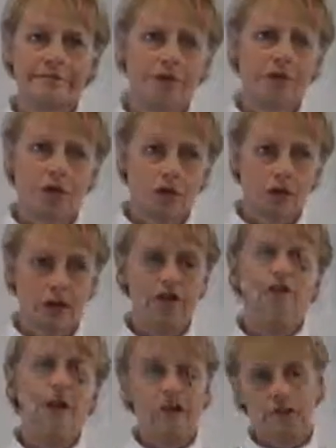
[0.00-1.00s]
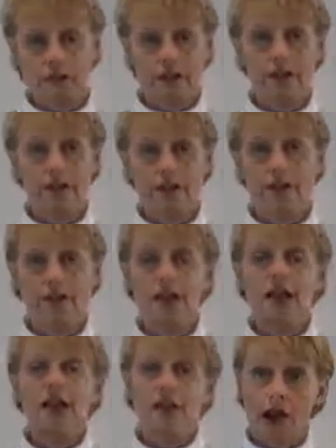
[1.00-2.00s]
you know, things that are found
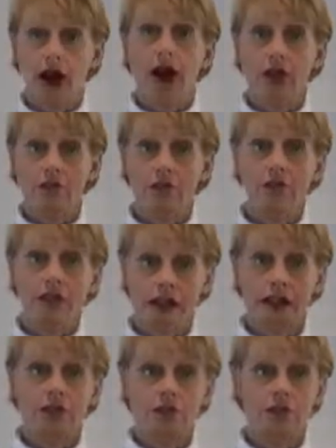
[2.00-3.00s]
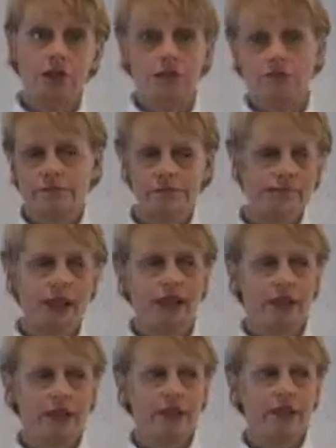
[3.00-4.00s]
live, natural
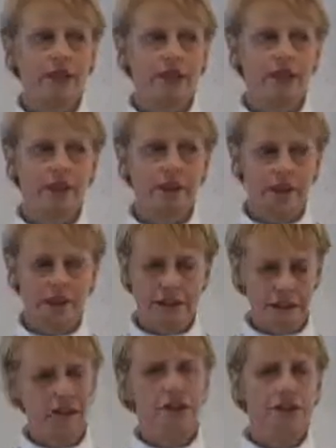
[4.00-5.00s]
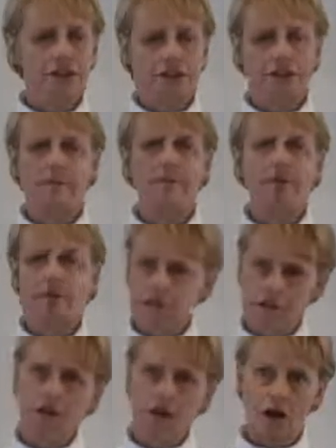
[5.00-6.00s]
elements that are found in
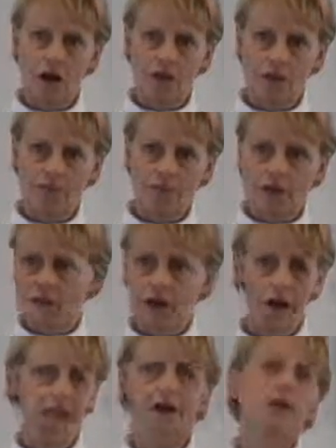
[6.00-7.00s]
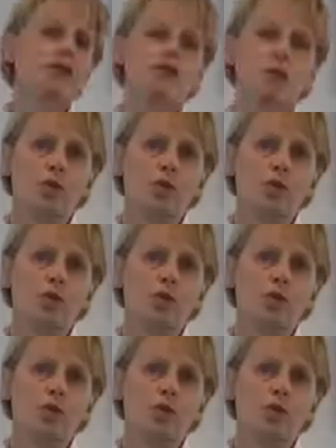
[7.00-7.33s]
amongst our environment here at the